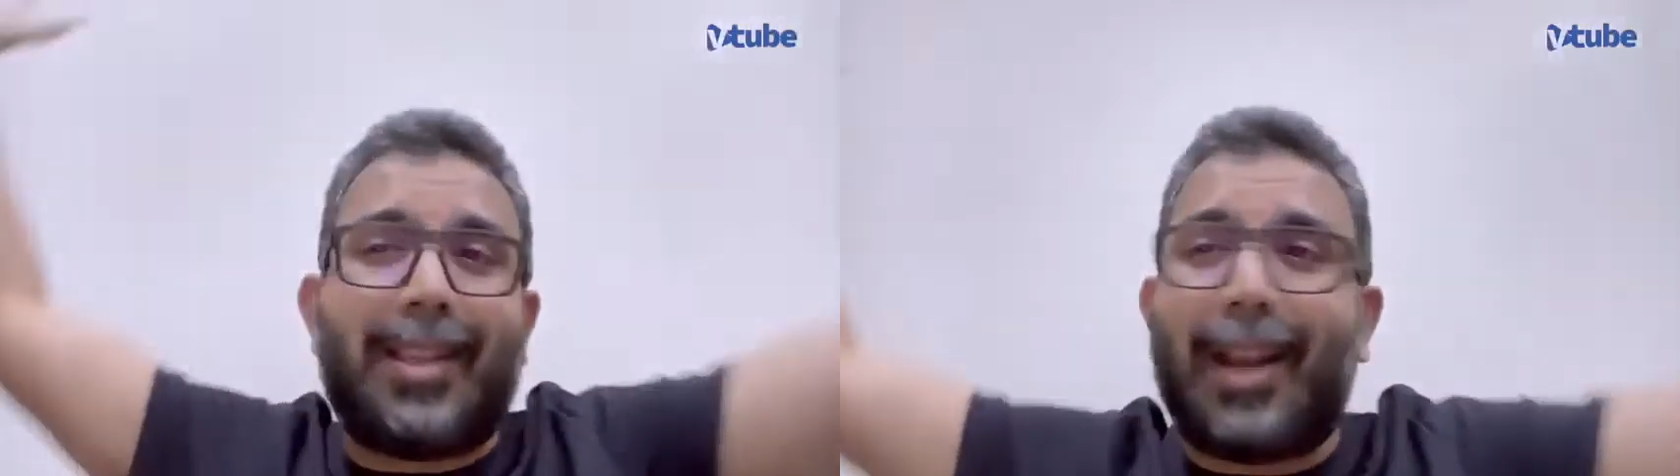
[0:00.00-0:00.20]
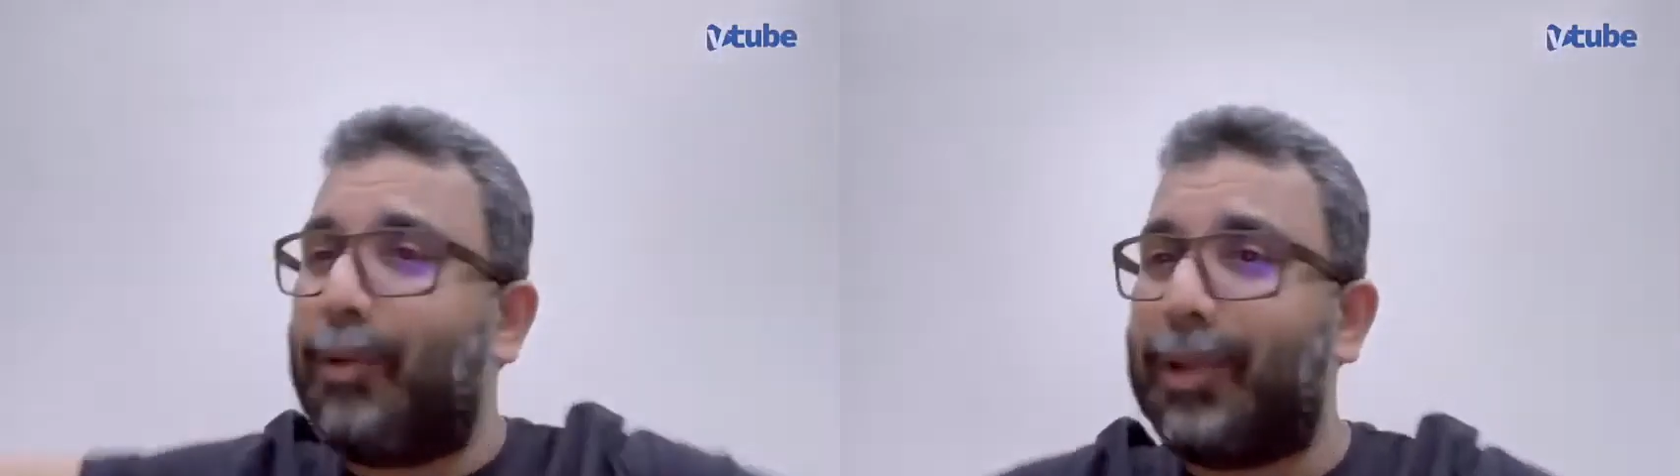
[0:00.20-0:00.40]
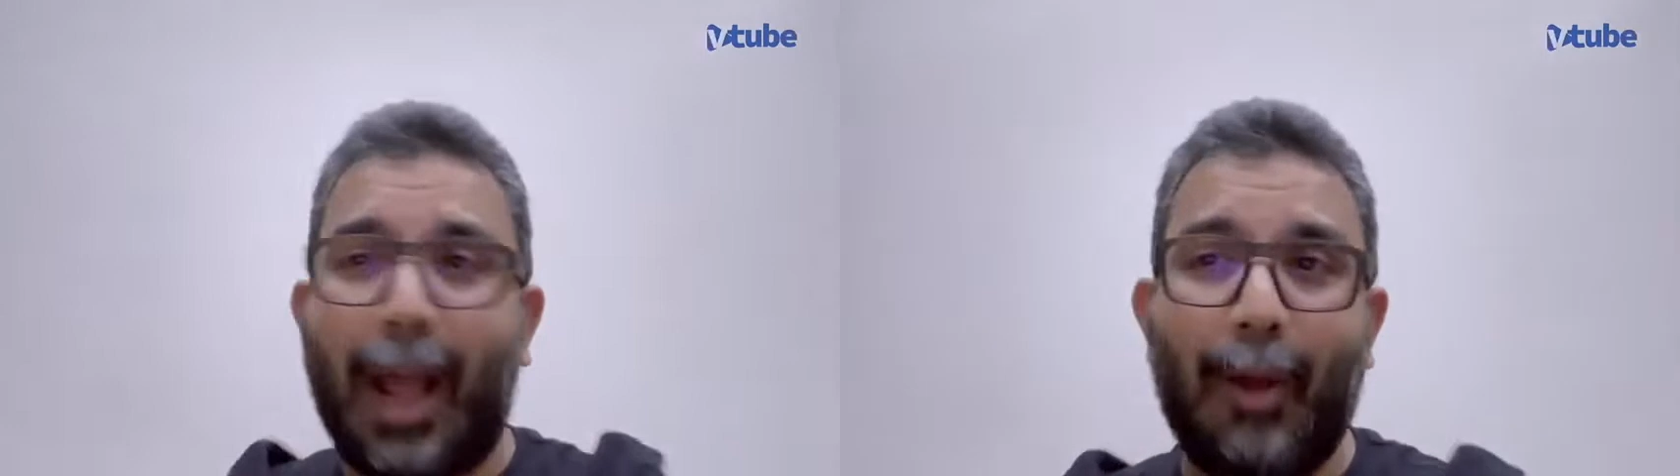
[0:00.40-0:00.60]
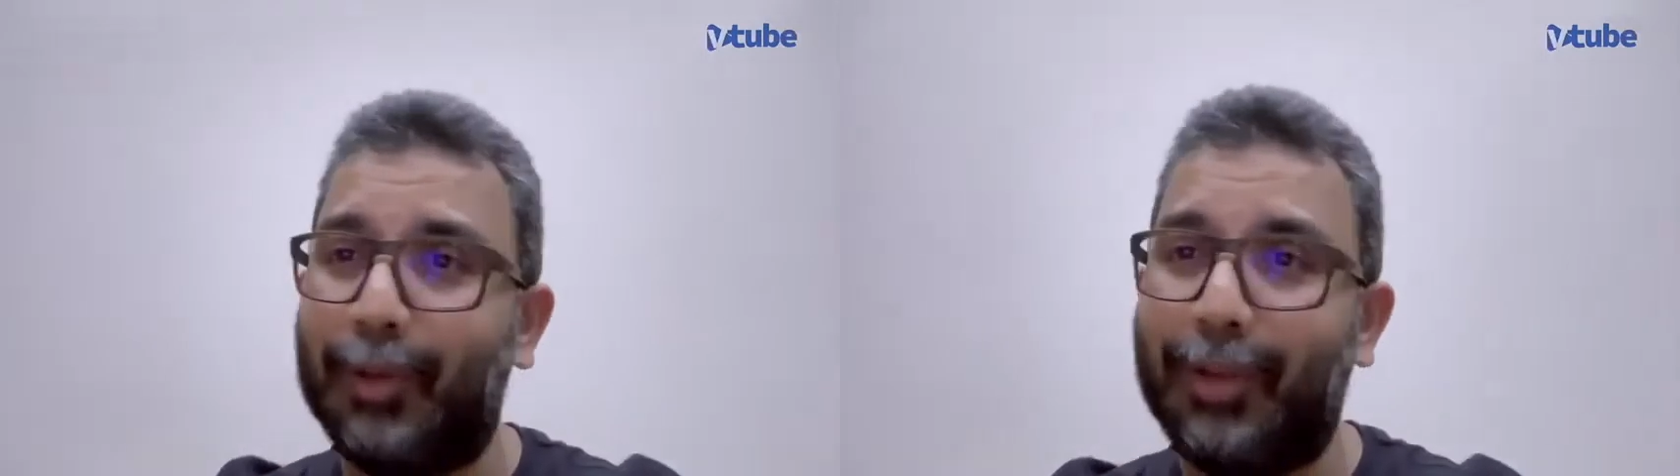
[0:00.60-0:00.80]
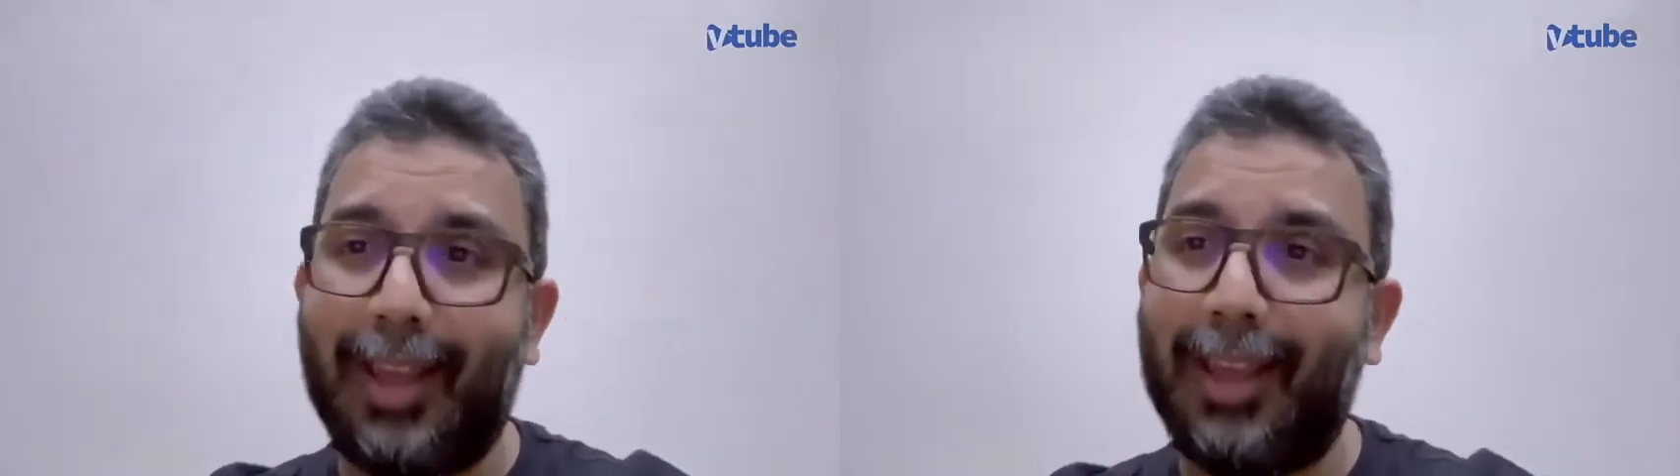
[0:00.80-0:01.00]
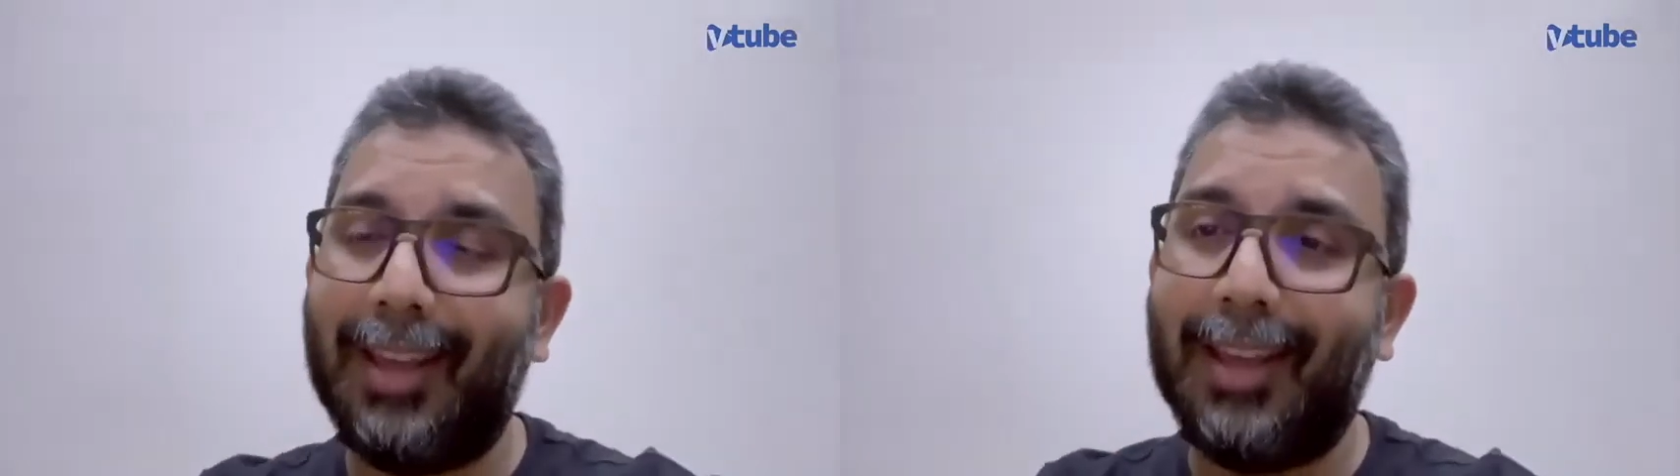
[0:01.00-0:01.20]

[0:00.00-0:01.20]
is around town today.